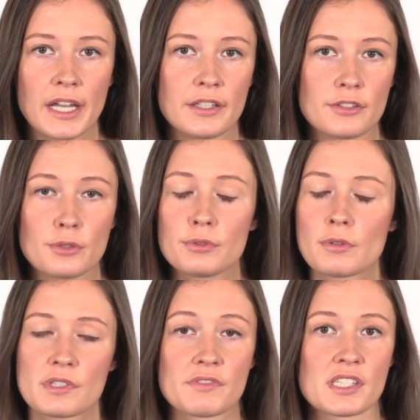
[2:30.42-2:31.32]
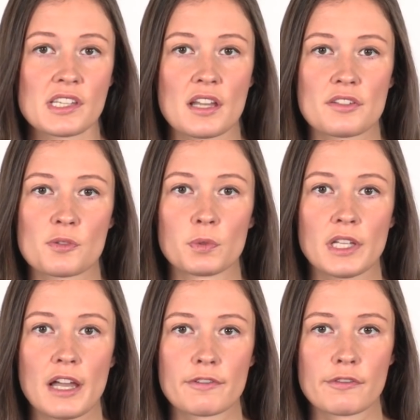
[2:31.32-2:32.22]
and who knows if DeSantis
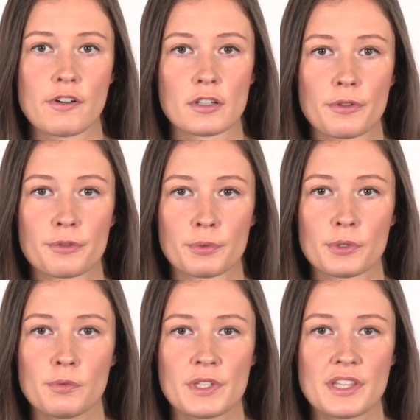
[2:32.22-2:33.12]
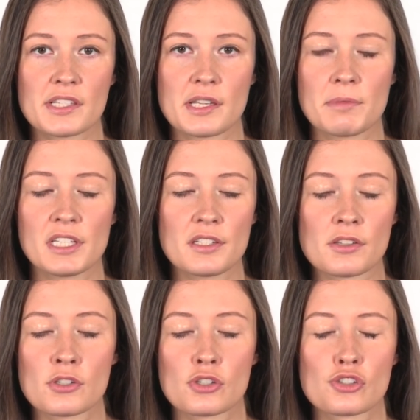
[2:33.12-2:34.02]
will ever follow through with this. I mean, he's
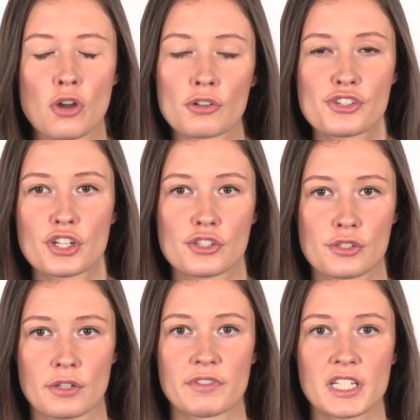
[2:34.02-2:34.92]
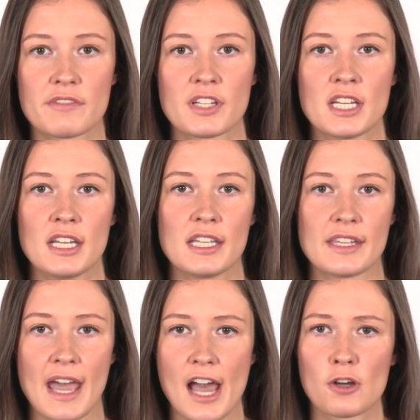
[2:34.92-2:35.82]
a staunch conservative in
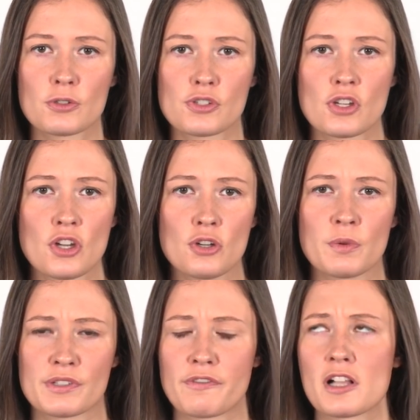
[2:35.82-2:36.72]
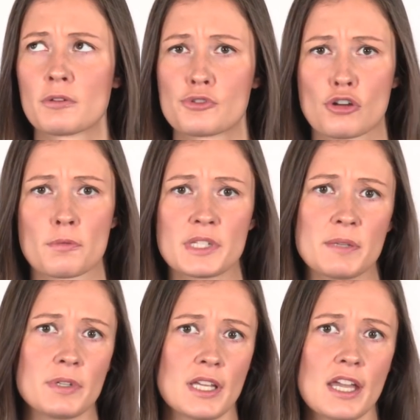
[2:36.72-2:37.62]
the House who has followed Trump's
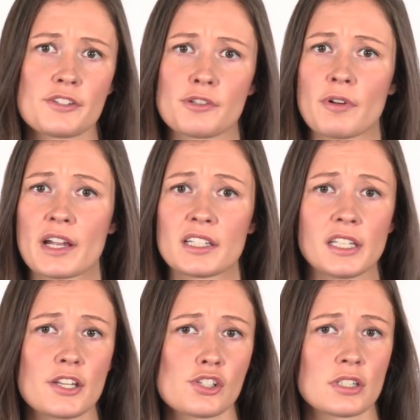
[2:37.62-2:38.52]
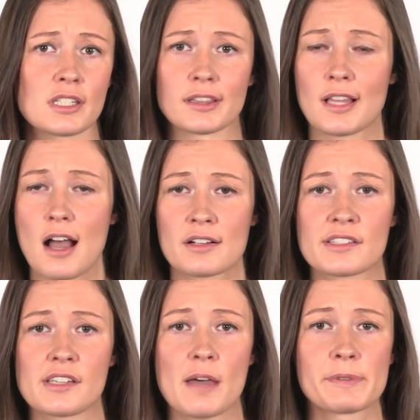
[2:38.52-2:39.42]
EPA deregulation in
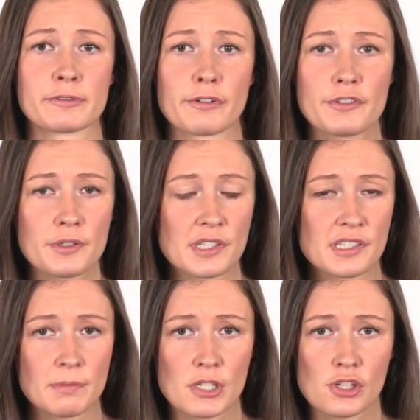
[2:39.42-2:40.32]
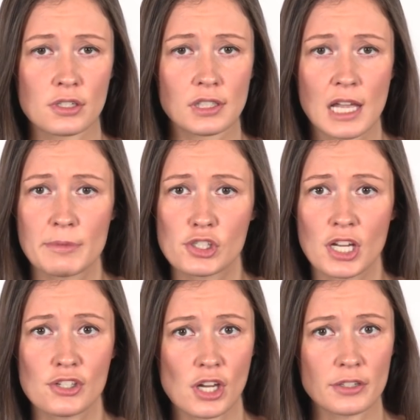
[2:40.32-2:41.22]
lockstep and refuses to mention climate
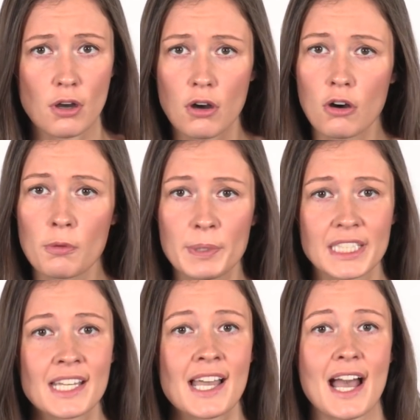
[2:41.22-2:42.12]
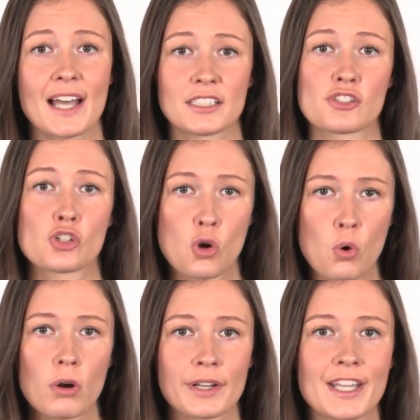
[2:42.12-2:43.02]
change at all. But at its
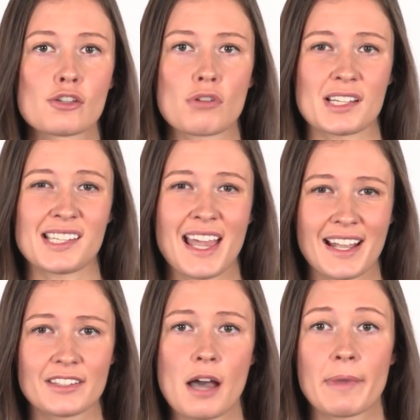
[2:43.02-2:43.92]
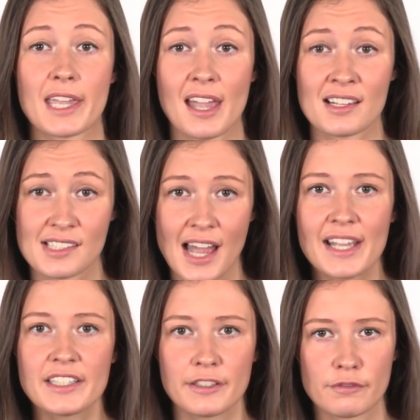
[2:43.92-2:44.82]
core, he addressed economic
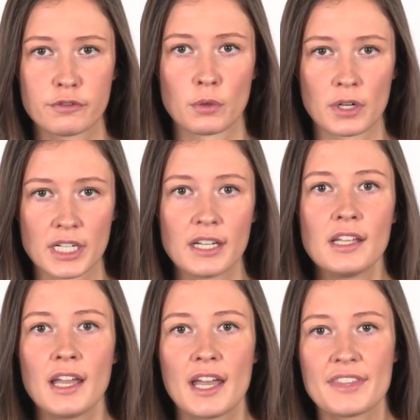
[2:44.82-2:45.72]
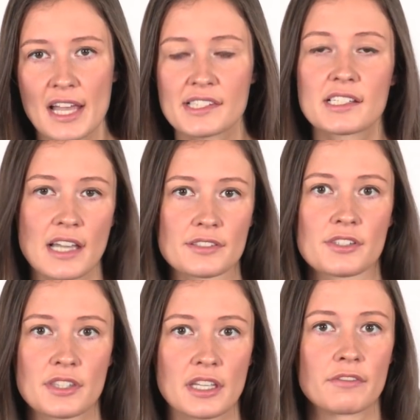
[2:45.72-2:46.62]
anxiety in Florida, and that's
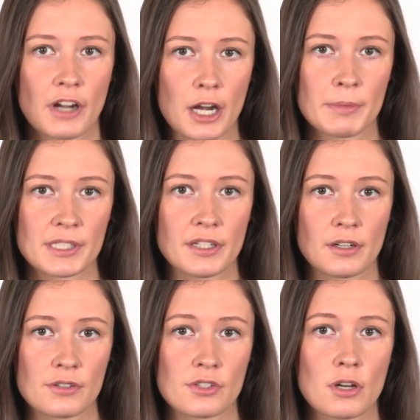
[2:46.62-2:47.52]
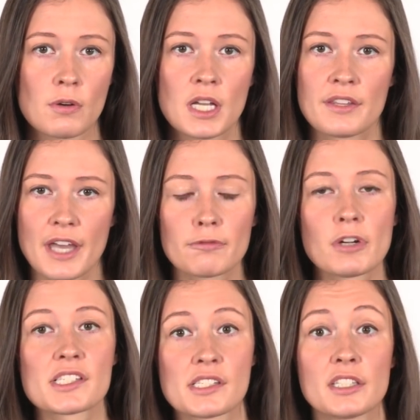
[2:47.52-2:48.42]
connected to the environment here. So that
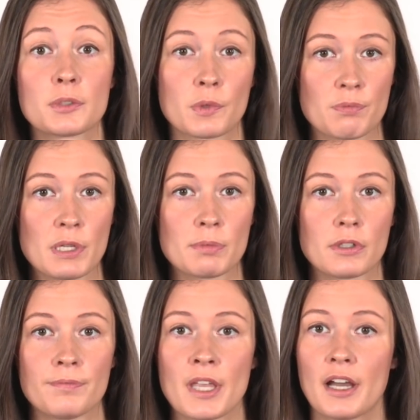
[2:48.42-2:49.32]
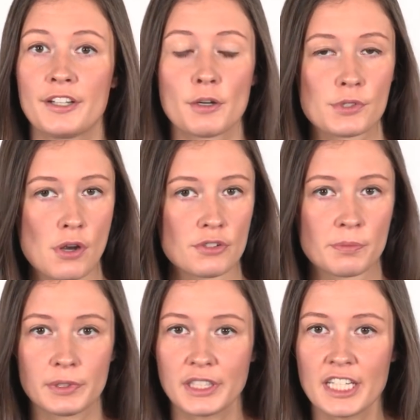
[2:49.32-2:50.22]
resonated with people. I know it's hard
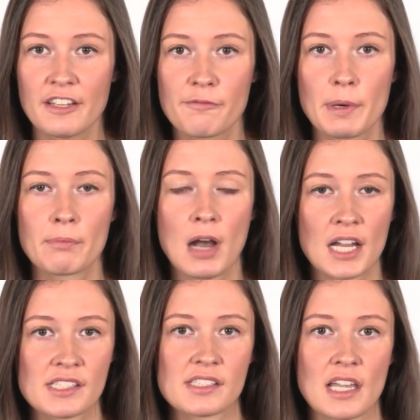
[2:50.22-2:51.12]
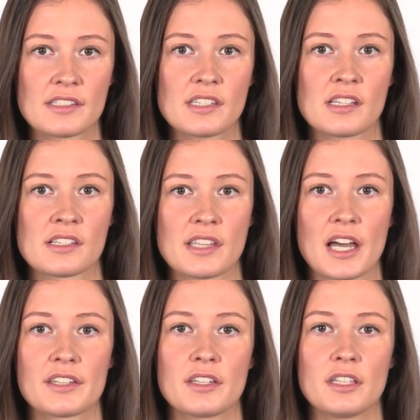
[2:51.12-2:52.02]
to believe, but my sense is
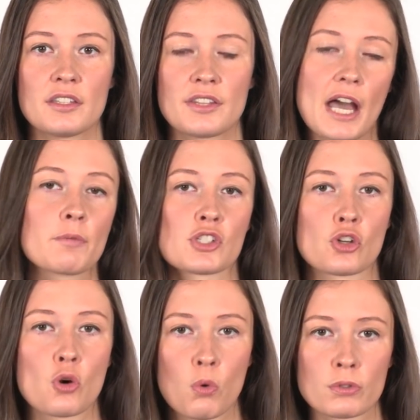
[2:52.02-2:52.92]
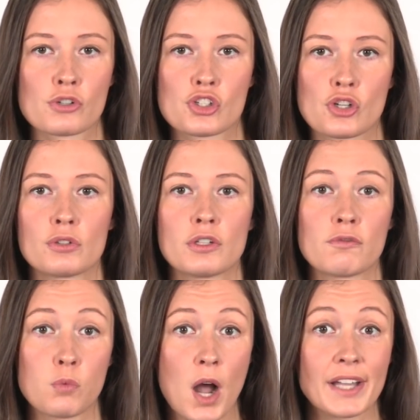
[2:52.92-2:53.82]
that that was a cornerstone
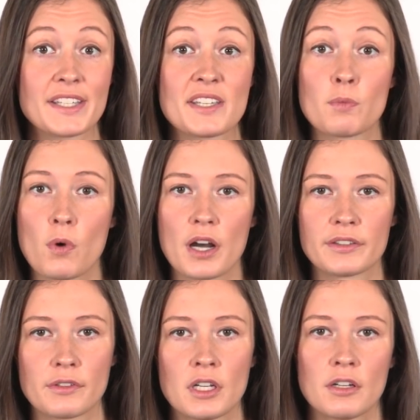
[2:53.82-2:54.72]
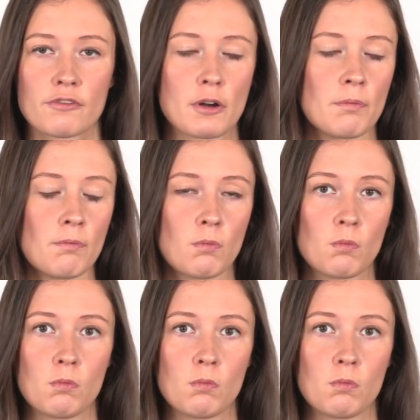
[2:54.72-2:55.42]
of why he won from